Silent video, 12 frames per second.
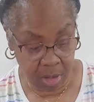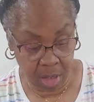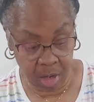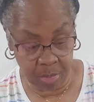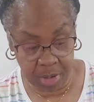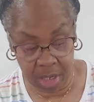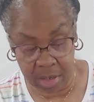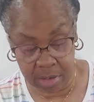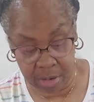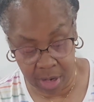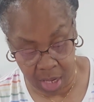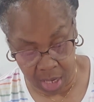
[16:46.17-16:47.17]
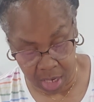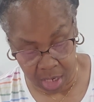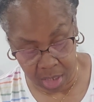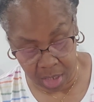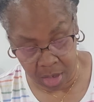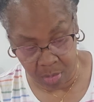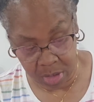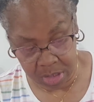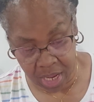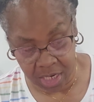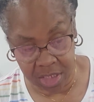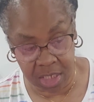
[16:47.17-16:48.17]
up here and it was
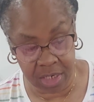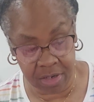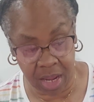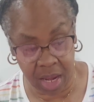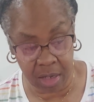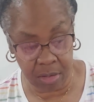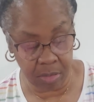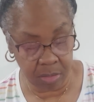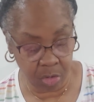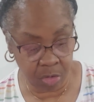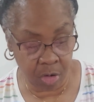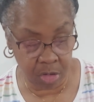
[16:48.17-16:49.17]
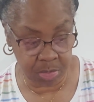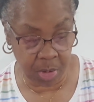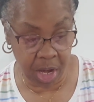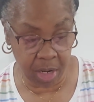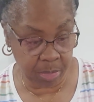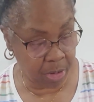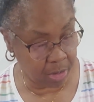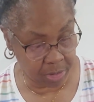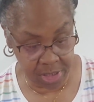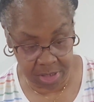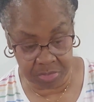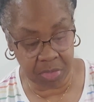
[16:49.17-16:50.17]
actually like a crossbody
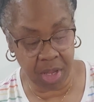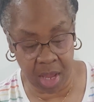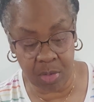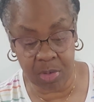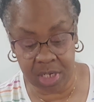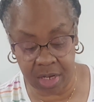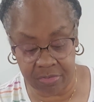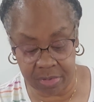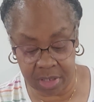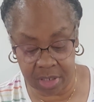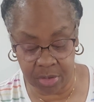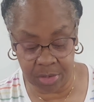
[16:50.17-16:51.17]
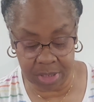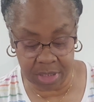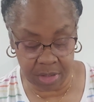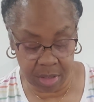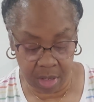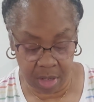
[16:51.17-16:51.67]
purse, I would definitely use it.